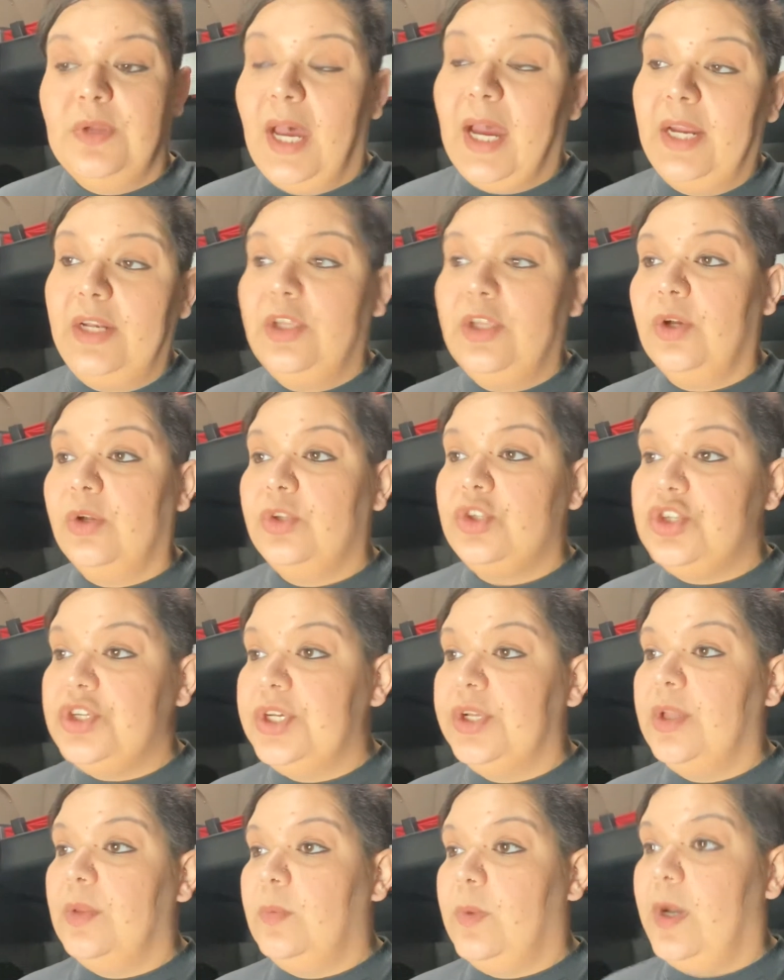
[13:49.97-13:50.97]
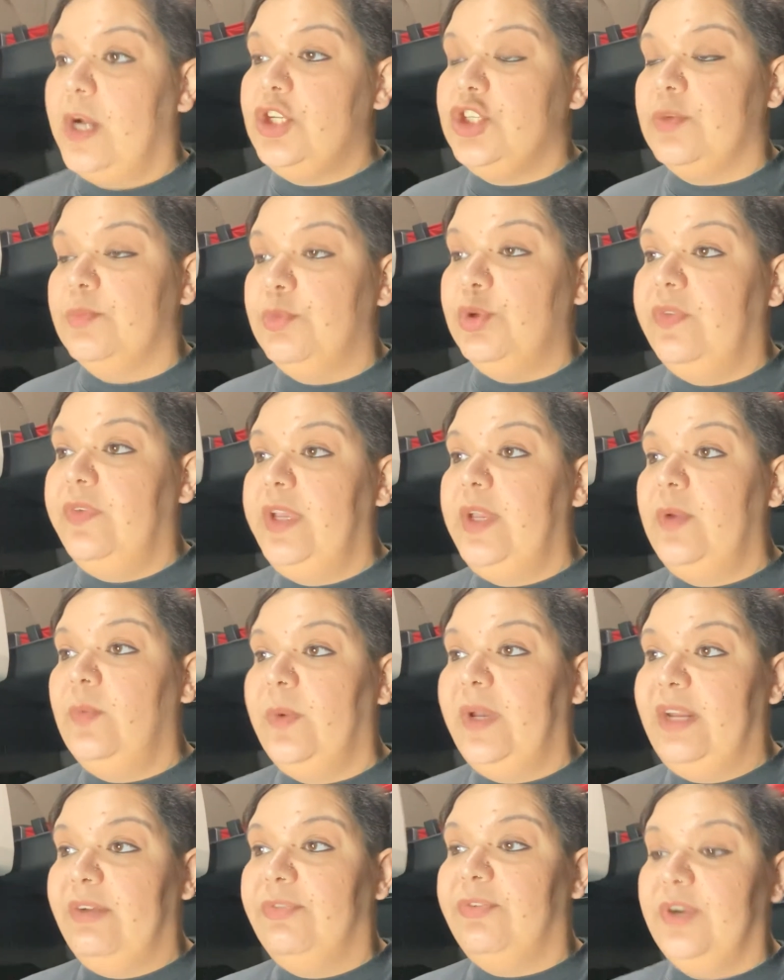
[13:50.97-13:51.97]
I'd go chill, watch a movie,
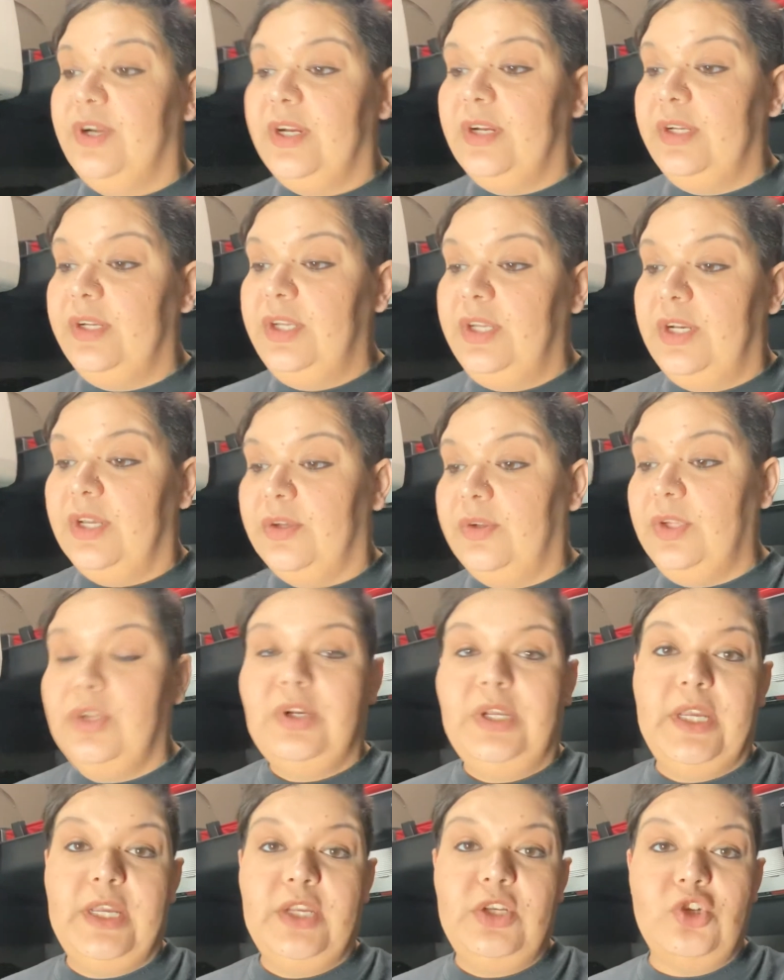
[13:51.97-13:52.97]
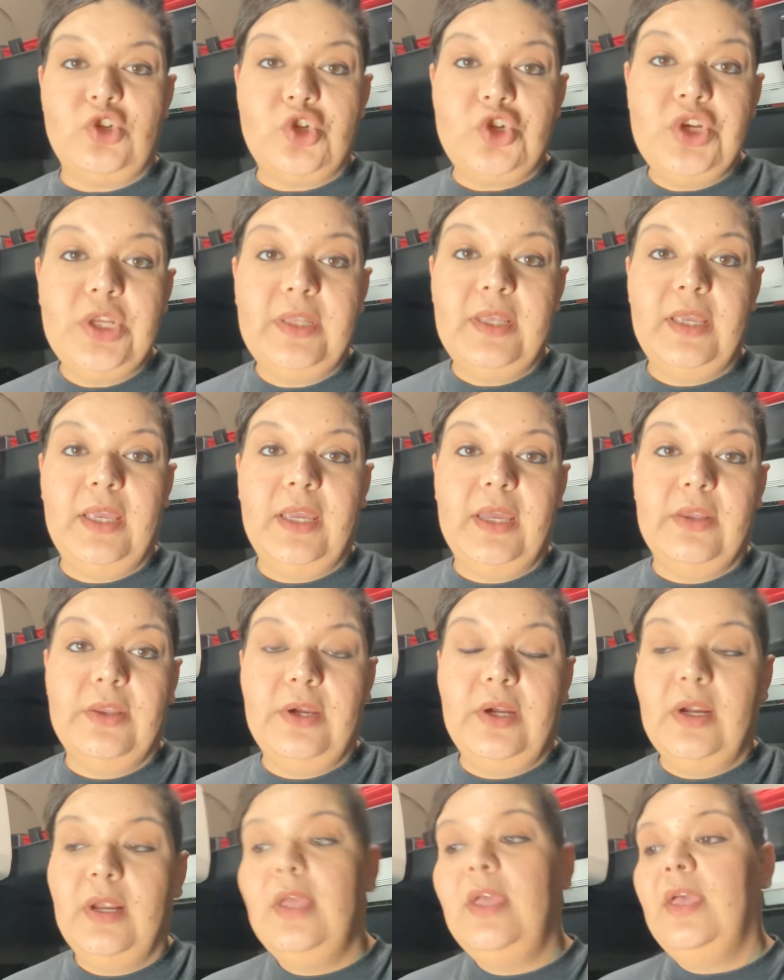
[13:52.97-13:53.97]
wait for, you to get your shit
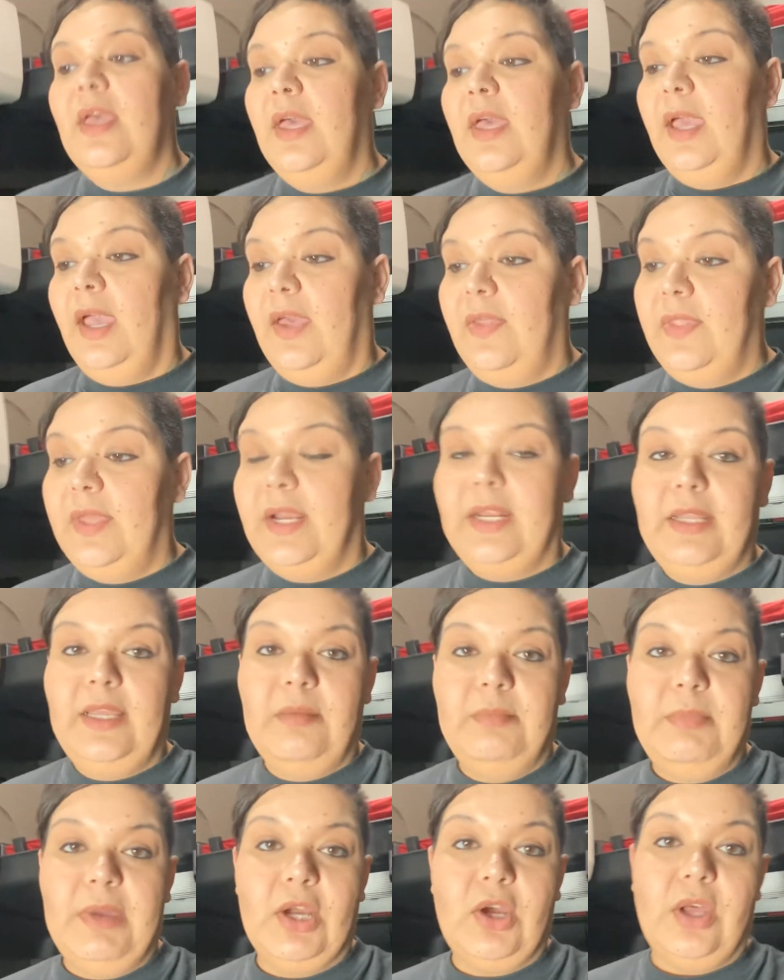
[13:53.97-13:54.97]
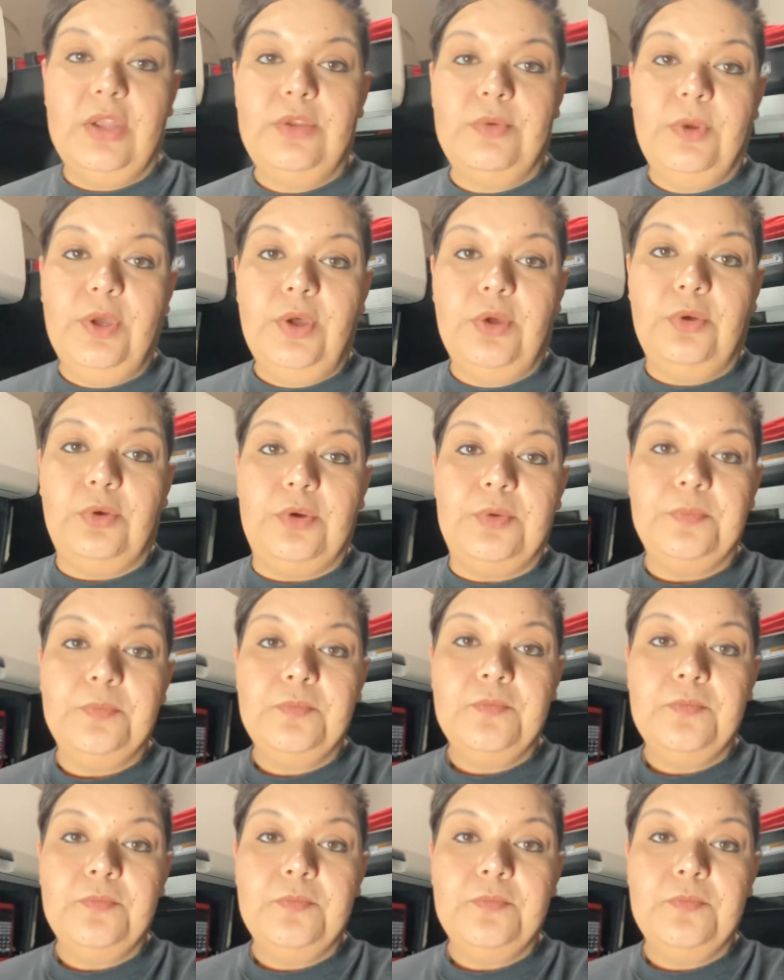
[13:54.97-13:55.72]
together, and then I'd get back on the road.